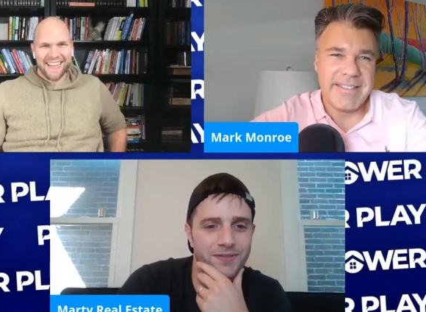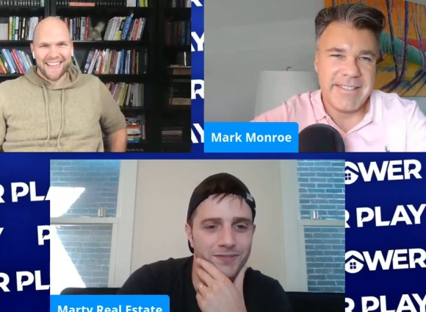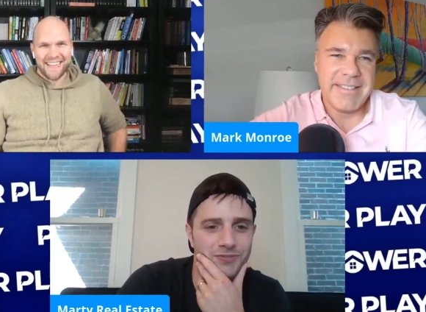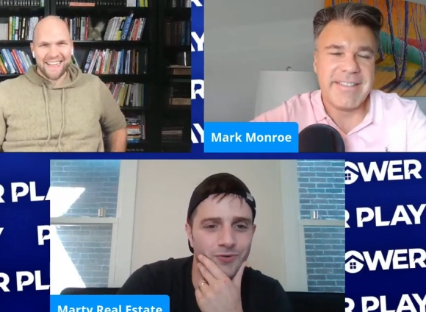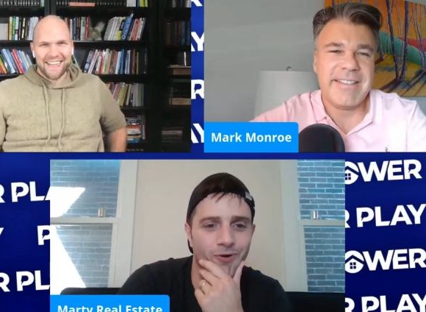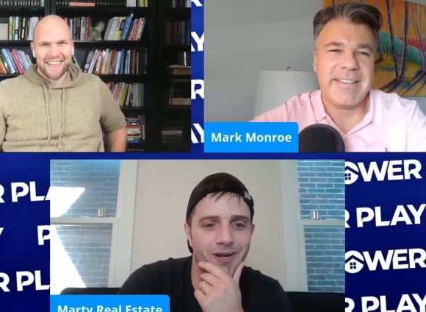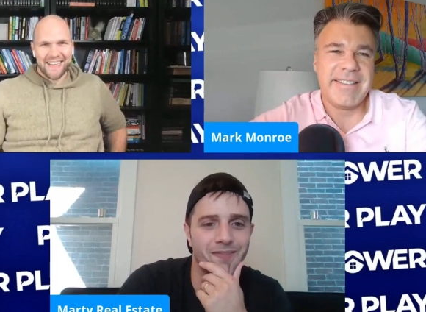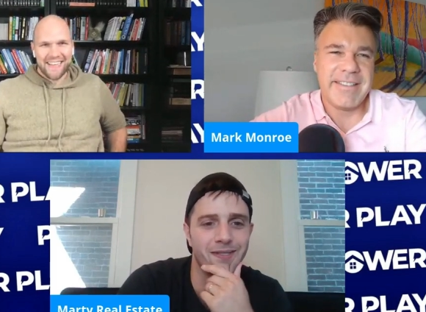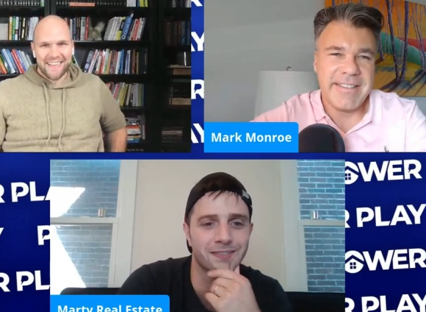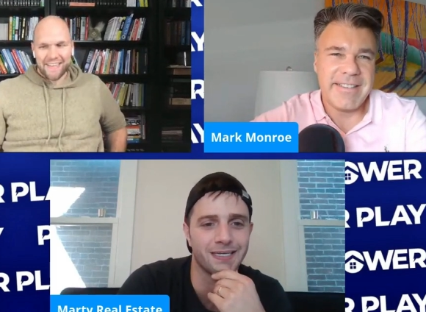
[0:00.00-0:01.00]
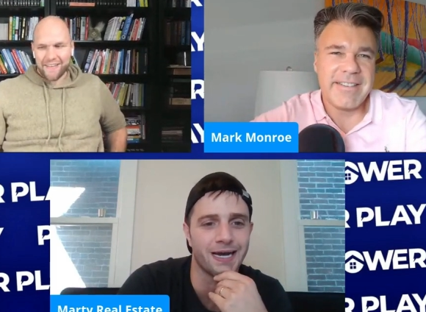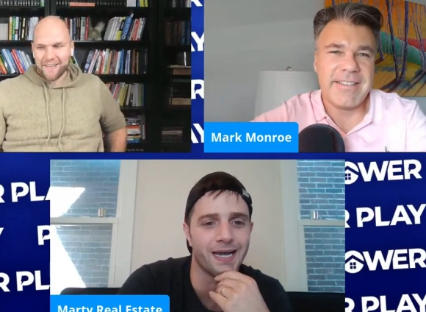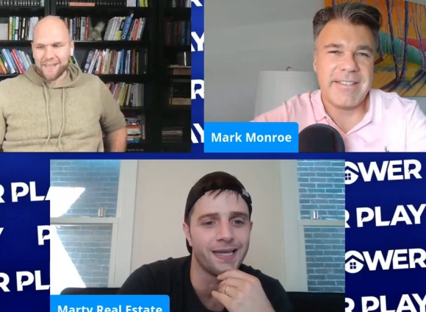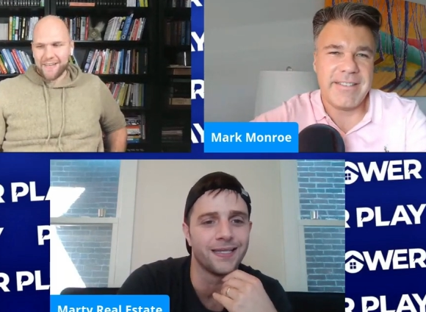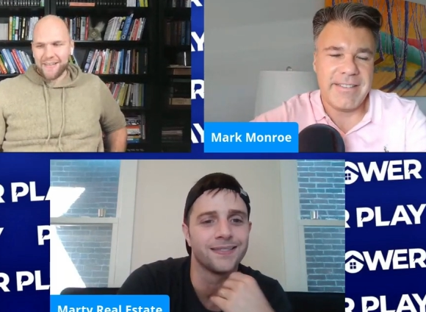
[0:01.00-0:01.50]
Speaker 1: the story on this
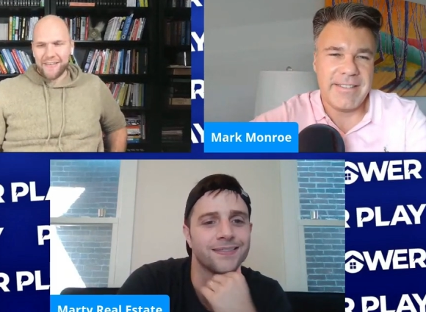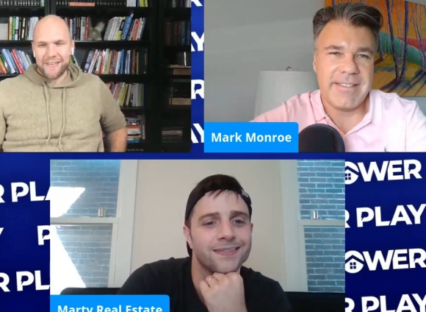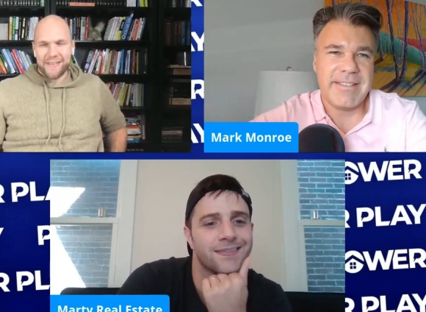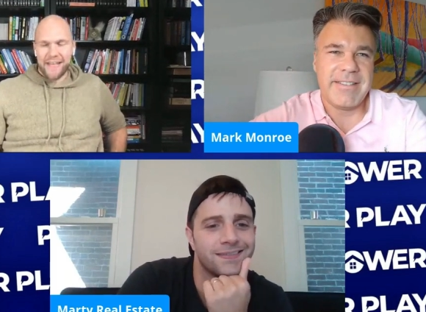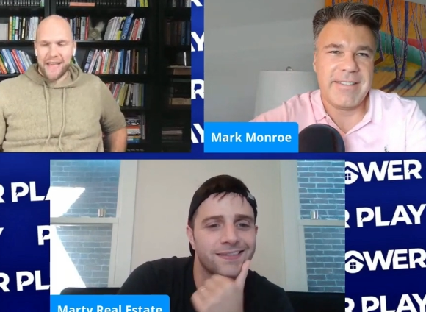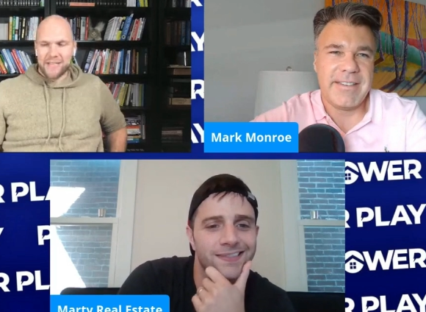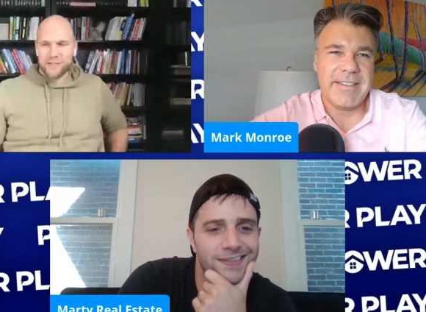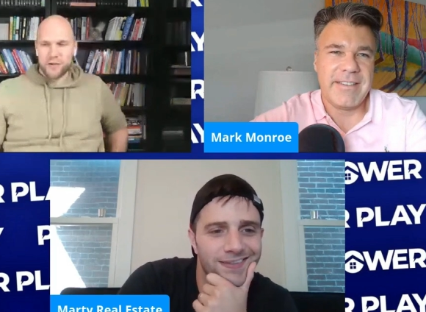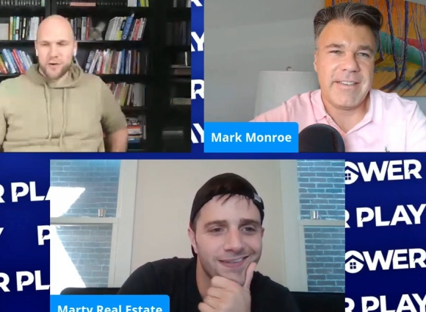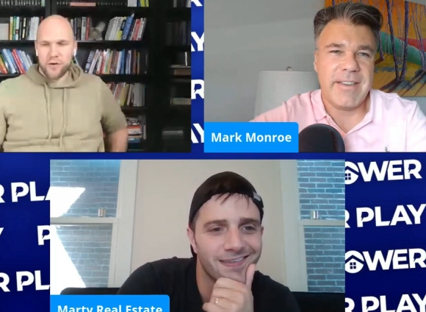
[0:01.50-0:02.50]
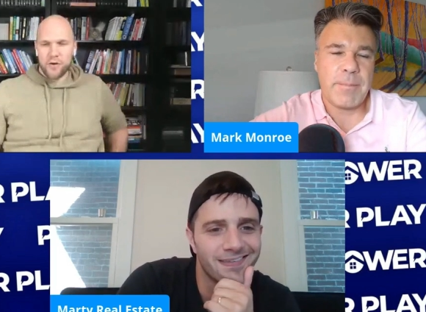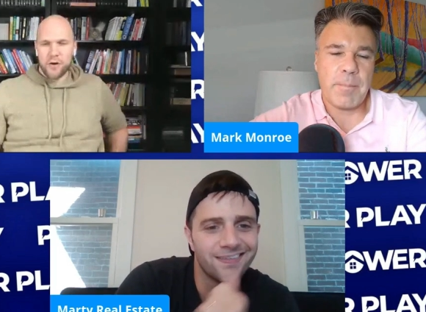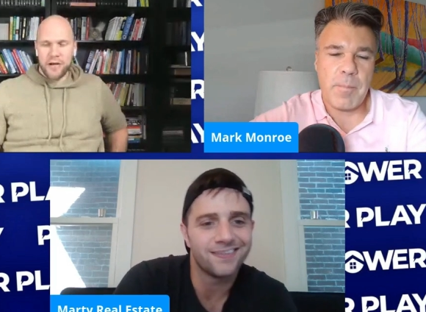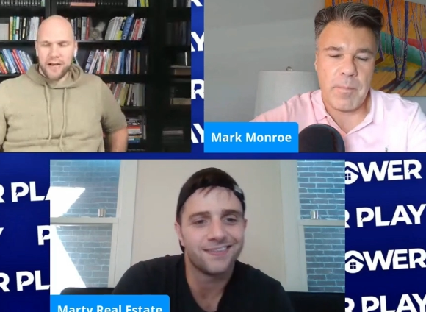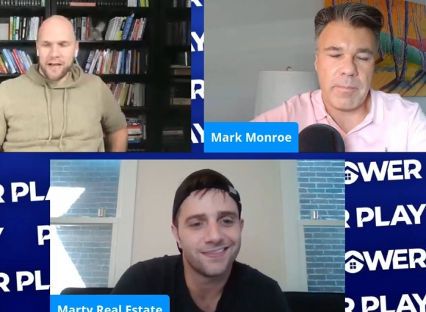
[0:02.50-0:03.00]
guy. Yeah.
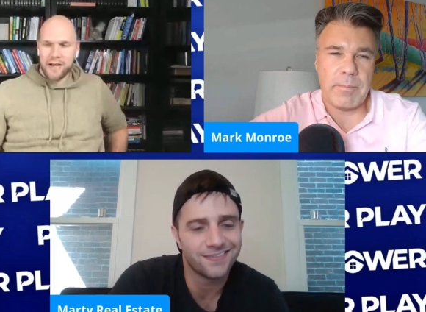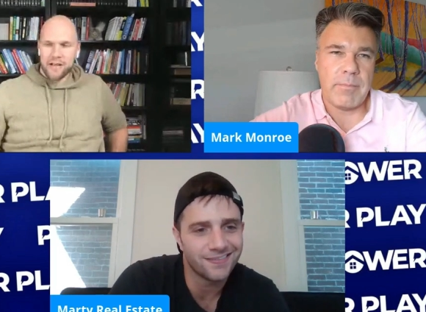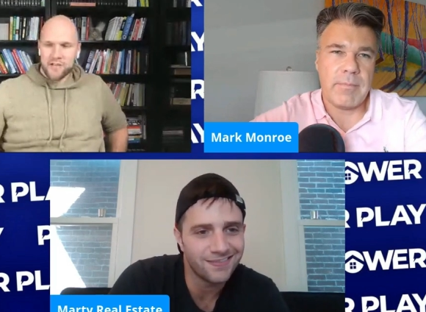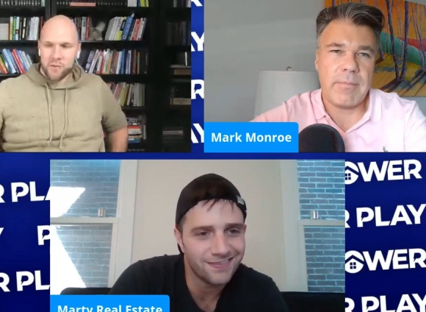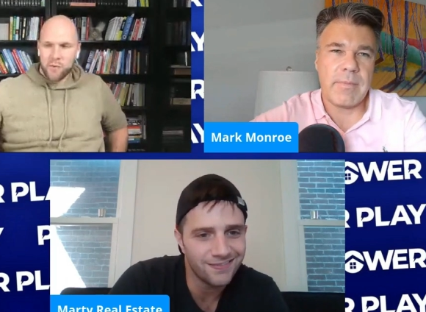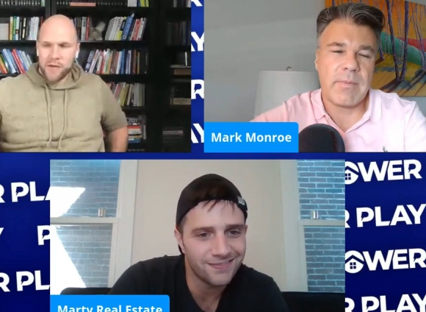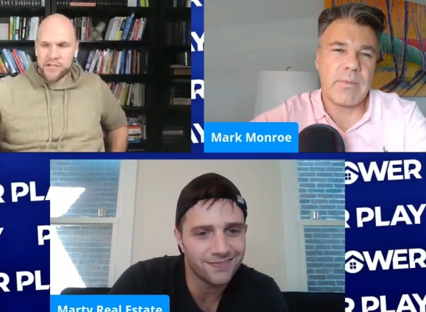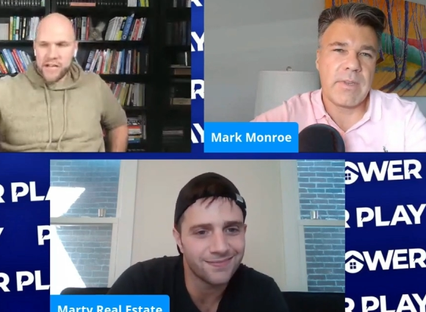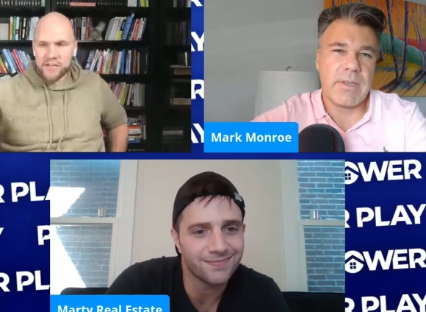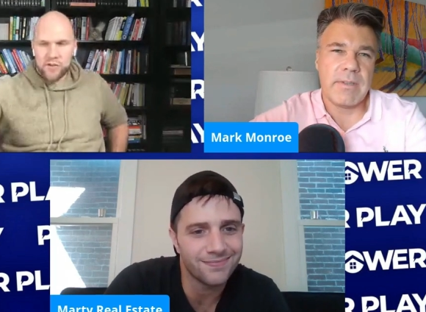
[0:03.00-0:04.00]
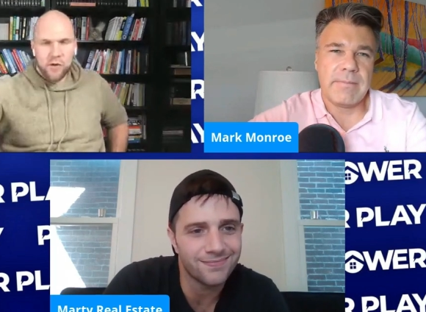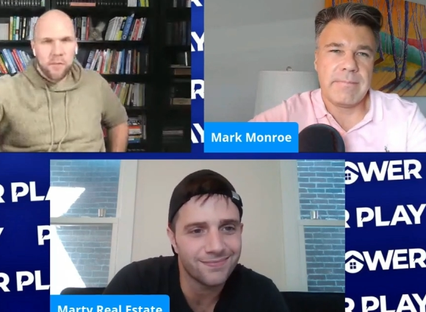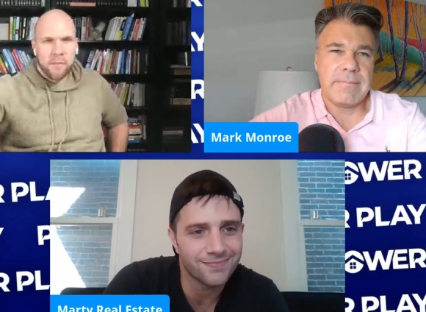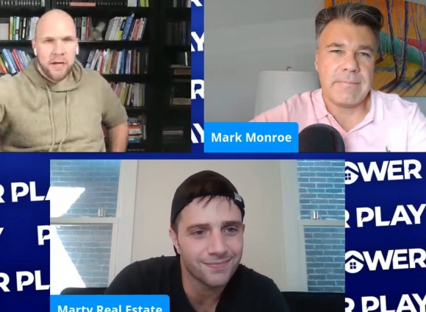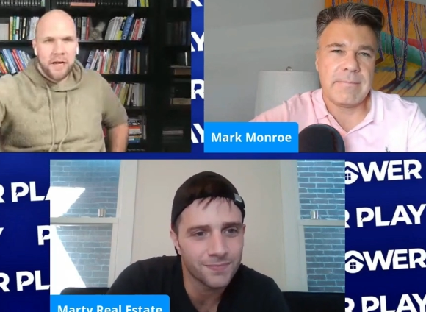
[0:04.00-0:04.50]
So, so we reached out to
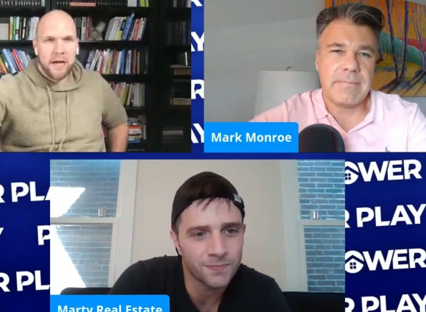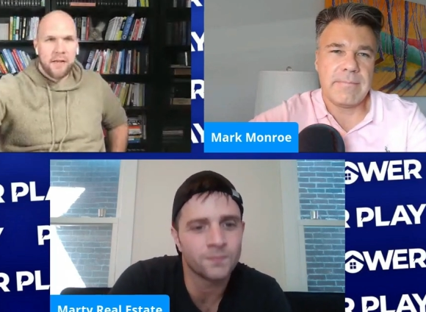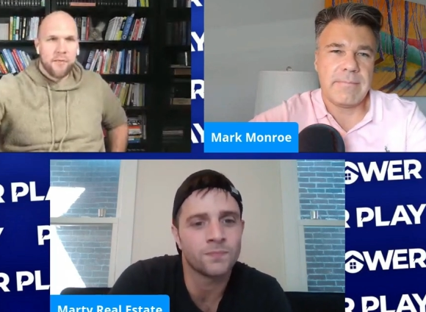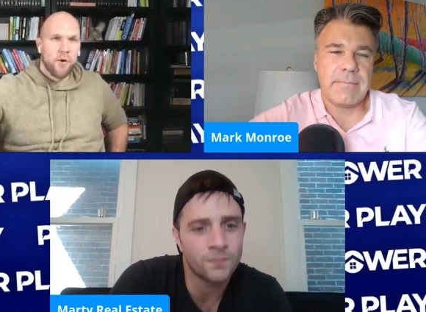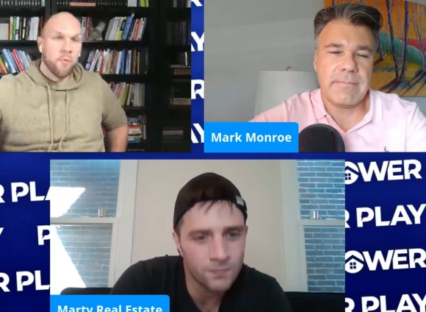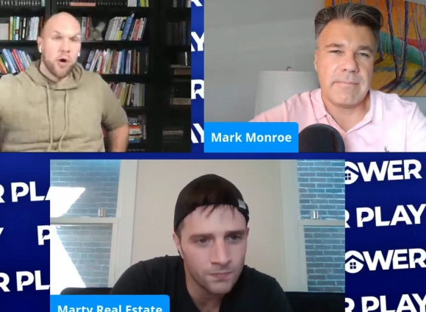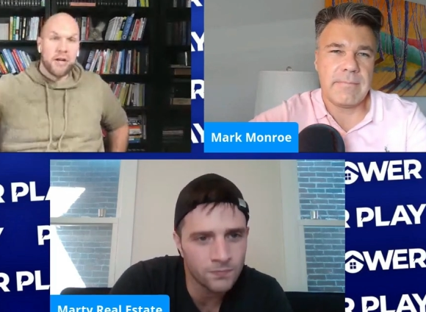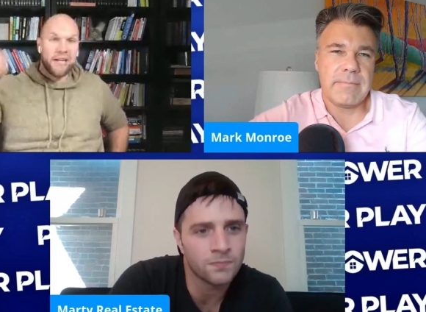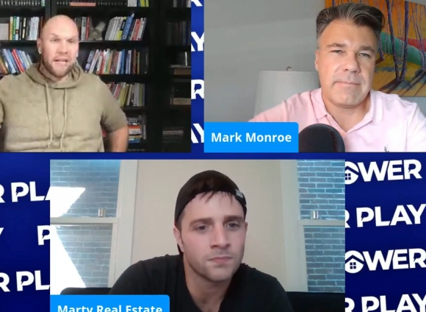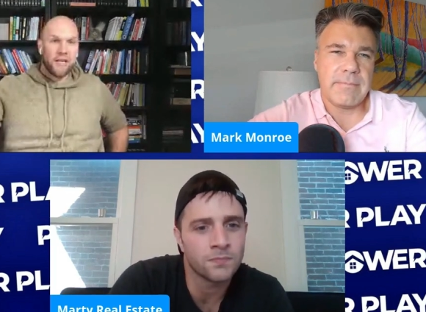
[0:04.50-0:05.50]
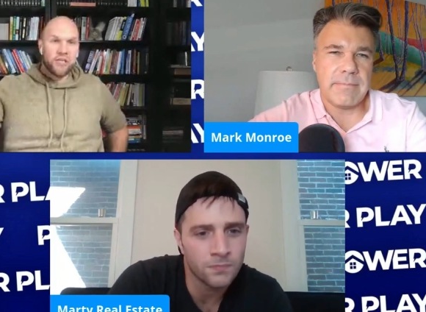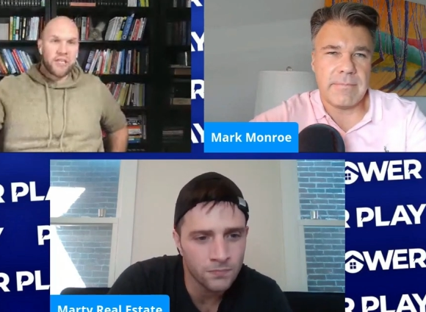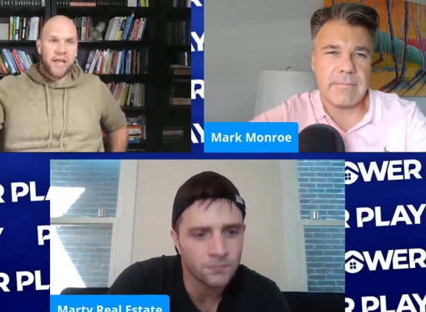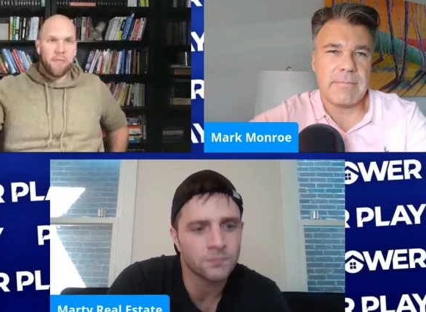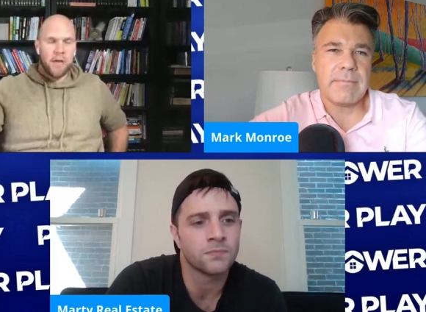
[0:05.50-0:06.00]
him, through our marketing. He
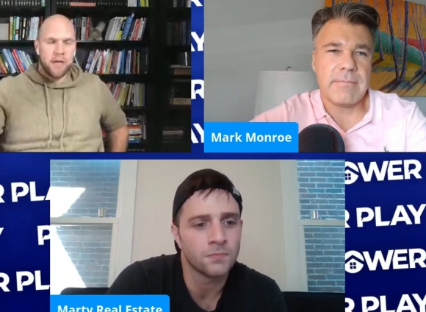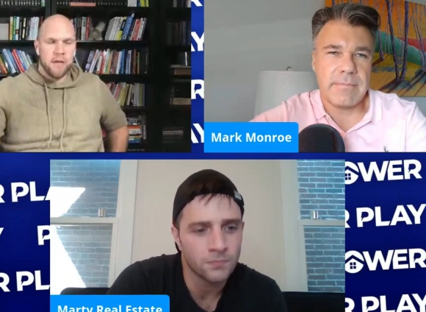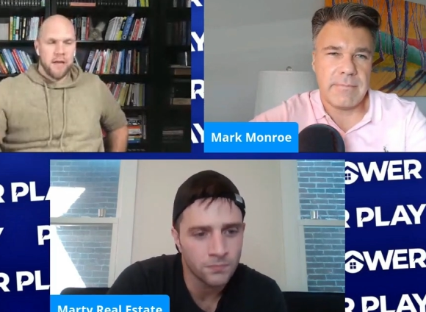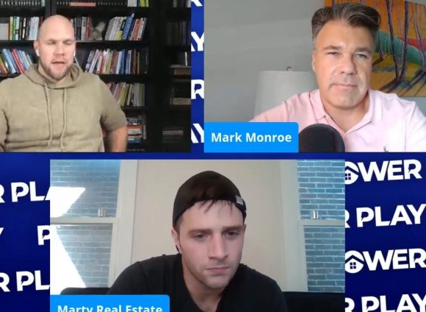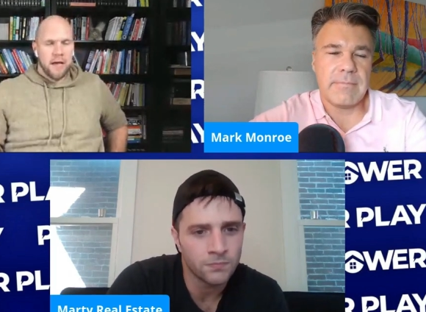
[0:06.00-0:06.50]
just came in.